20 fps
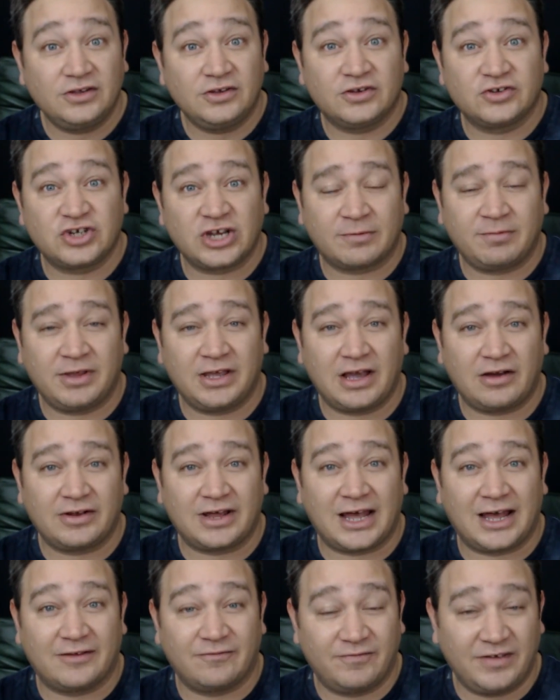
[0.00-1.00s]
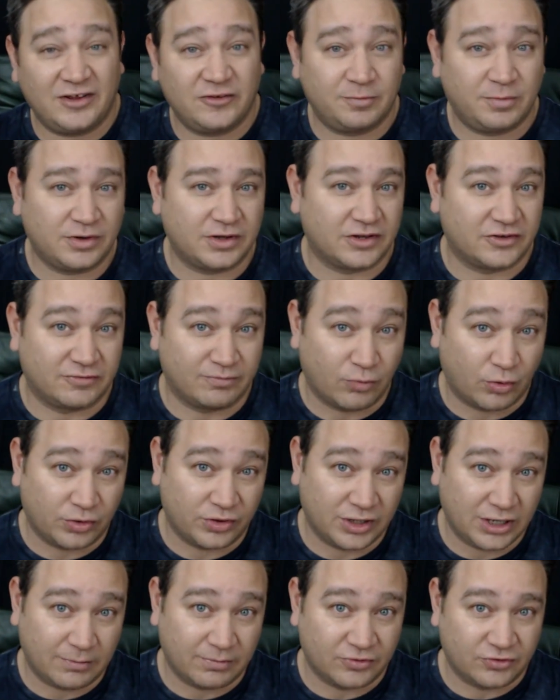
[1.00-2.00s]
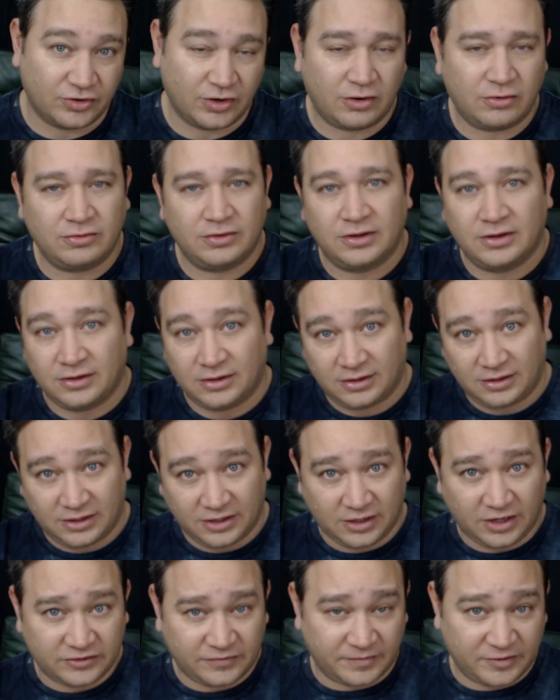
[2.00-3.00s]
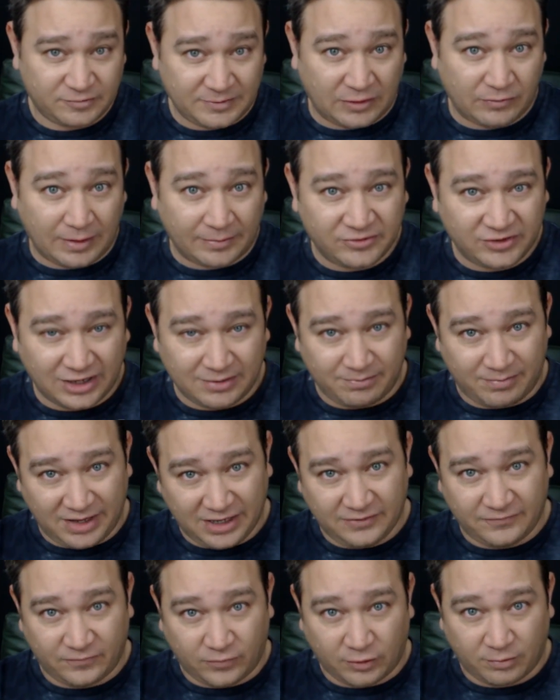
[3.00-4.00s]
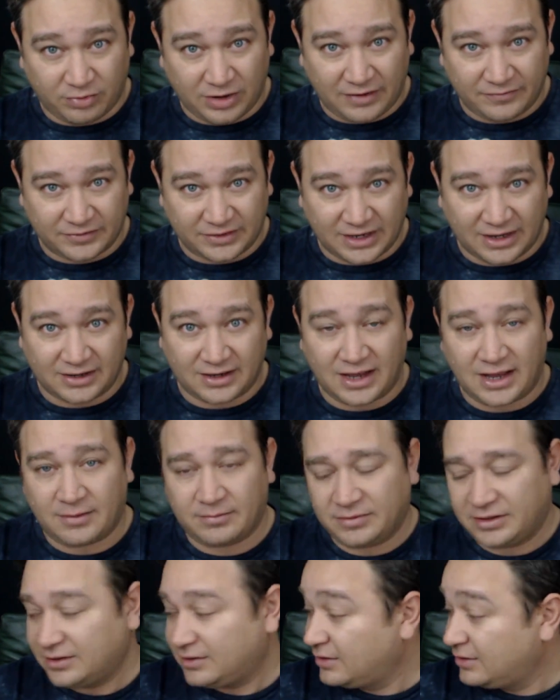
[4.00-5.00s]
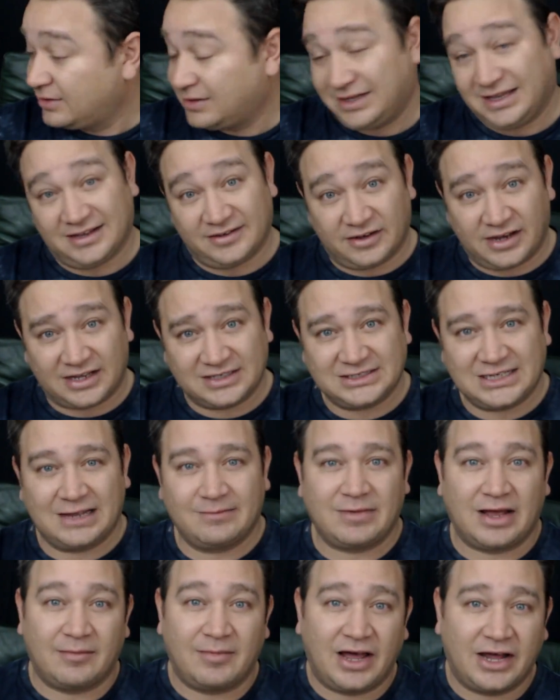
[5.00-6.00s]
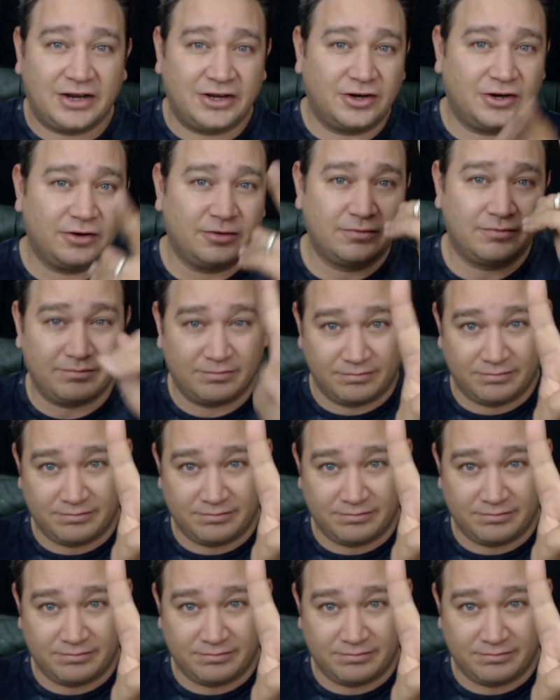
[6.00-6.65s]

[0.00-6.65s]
You can check me out on Facebook. It's Morning Cup of Joe. You can also visit my website, pickforprofit.com. Until next time, I'm out of here.